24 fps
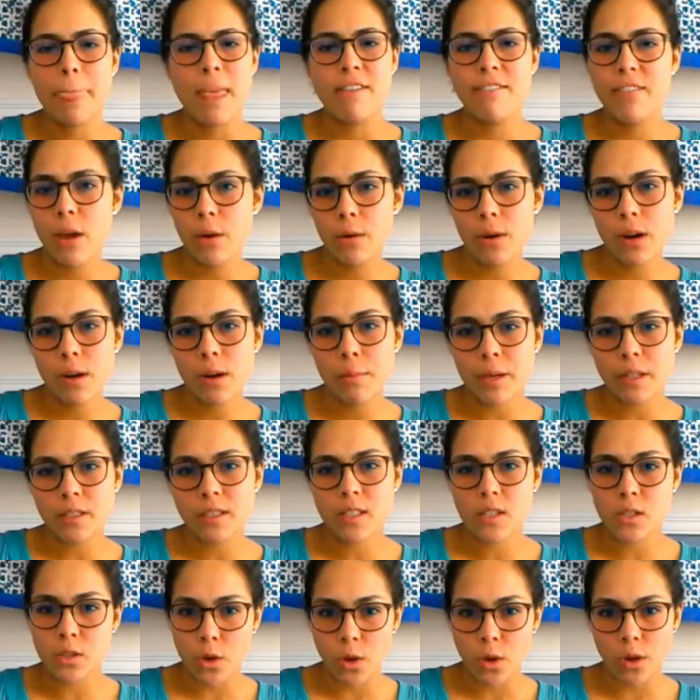If they want to build a
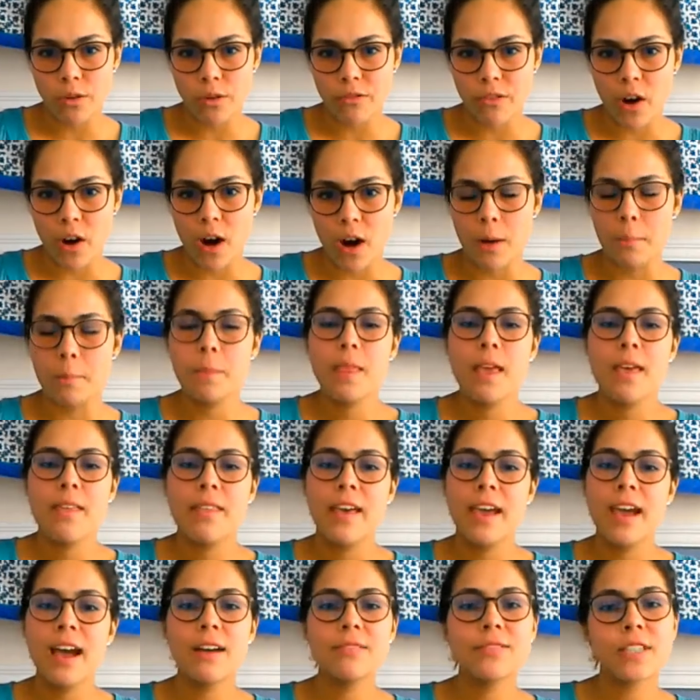solar farm,
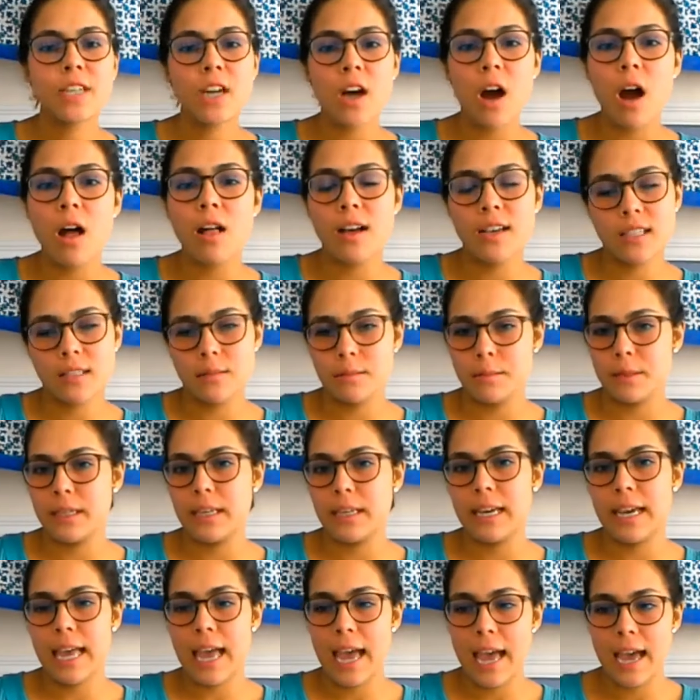they have to call us and be
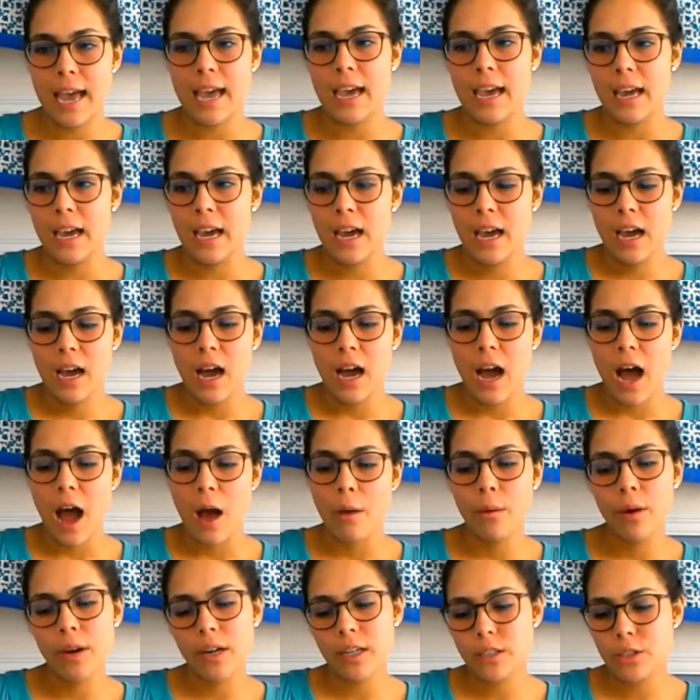like, hey, I
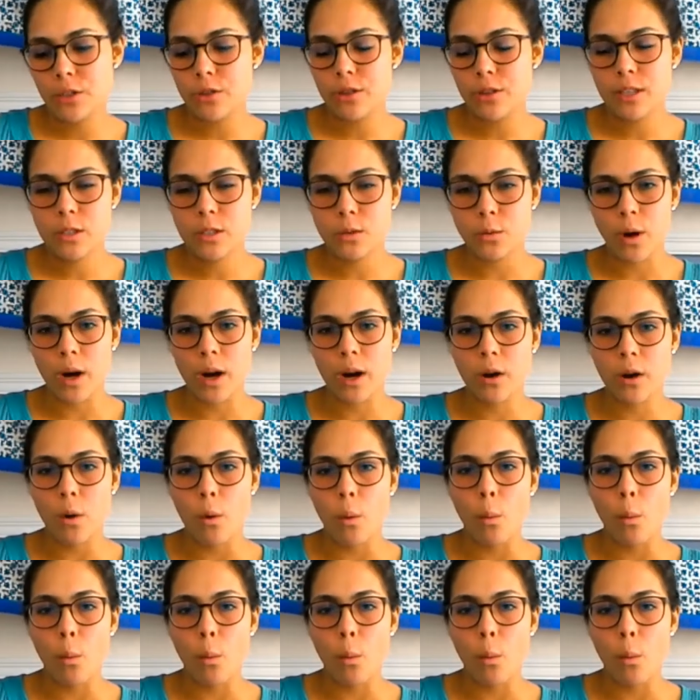want to do this work.